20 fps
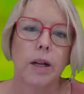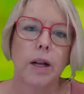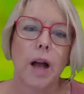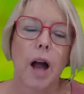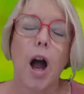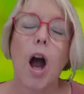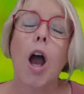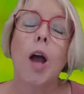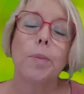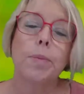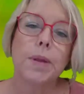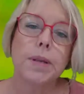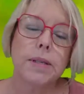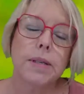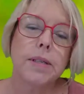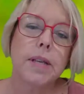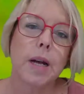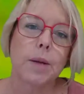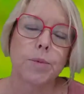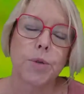I hope this
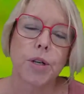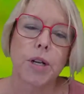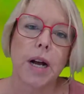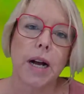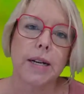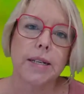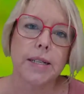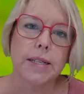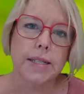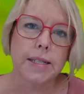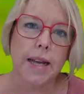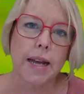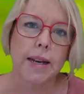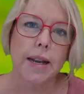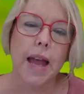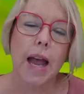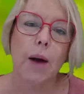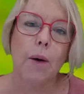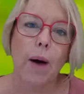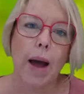has helped you to understand
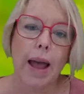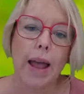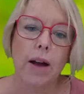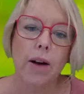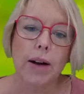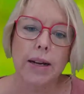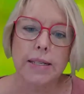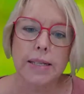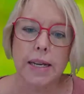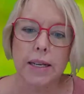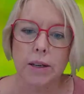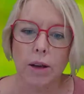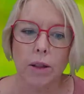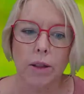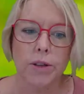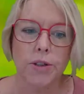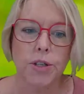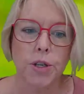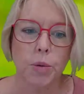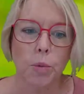how AI
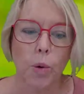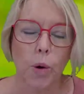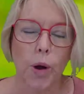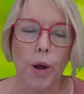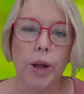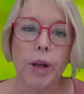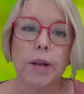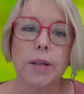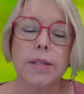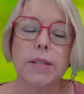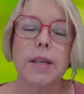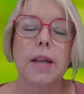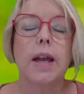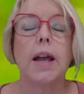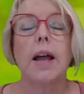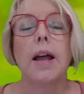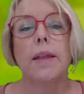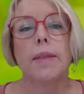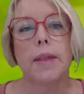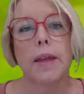technology works,
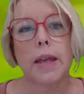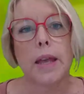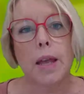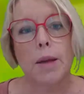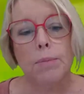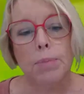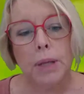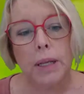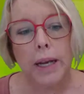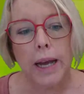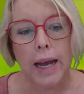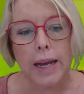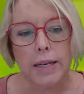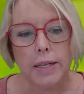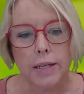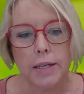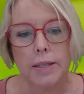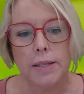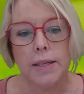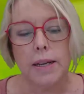the
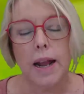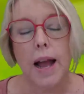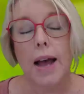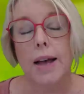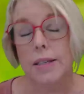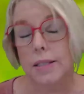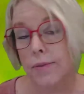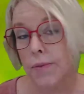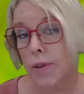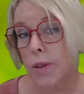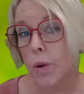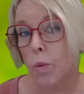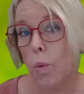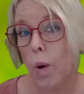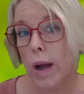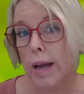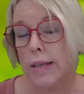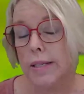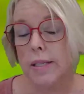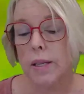implications it has for the
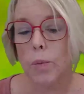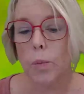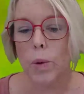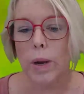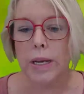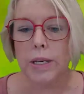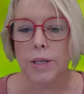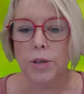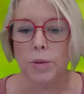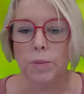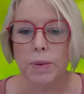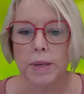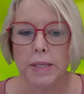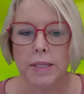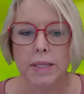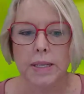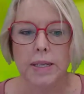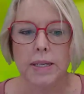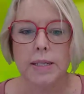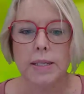ways that we do
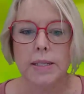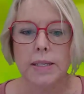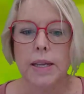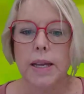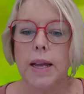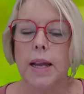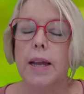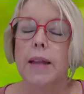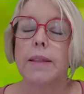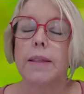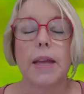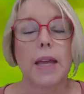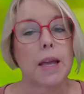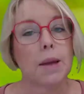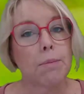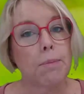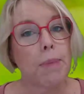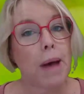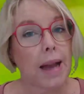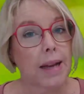business, the
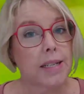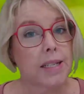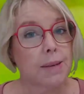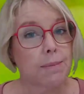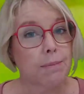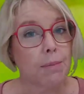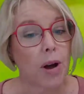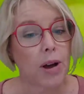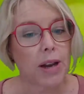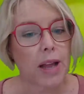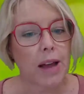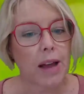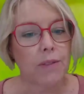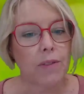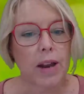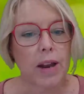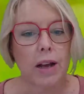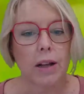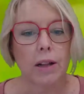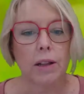impact it might have
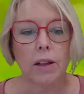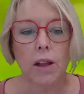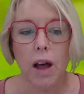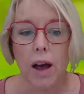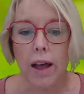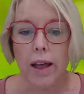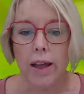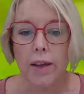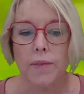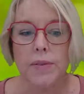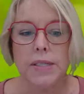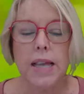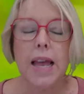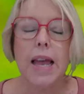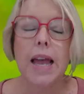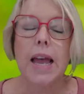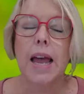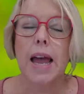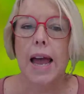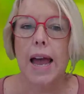on our lives,
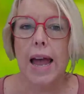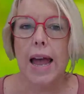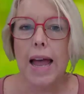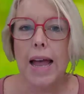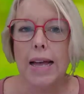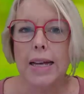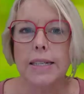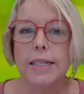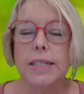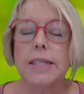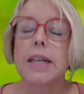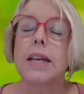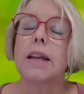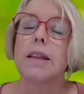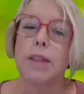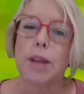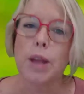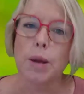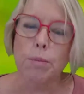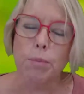and
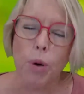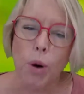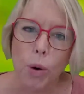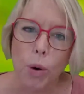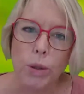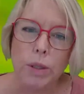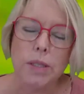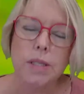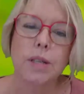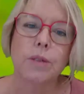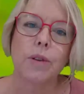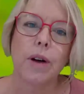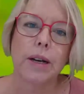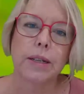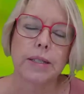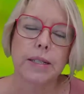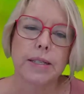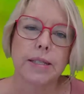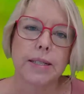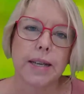the importance of
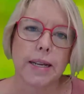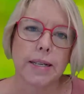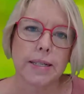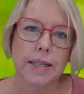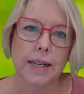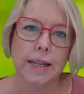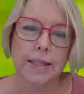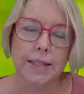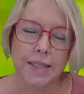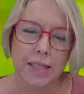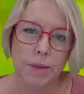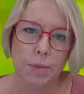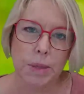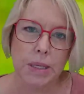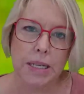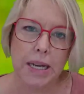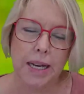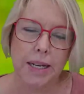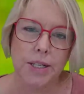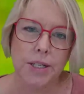understanding its
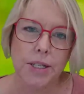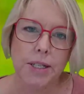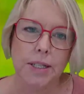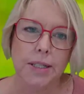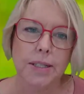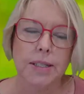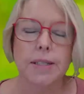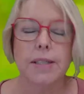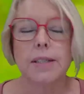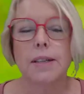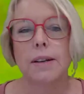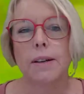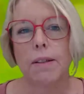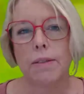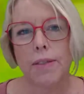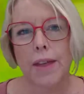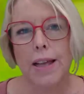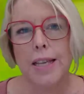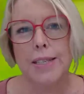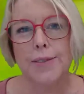limitations.
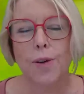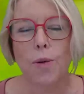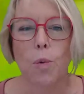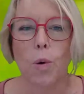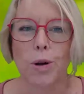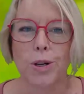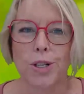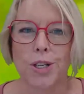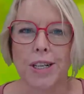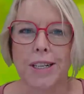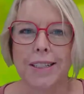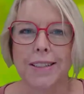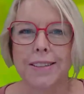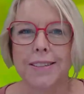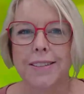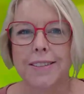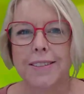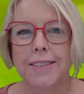Thanks for watching.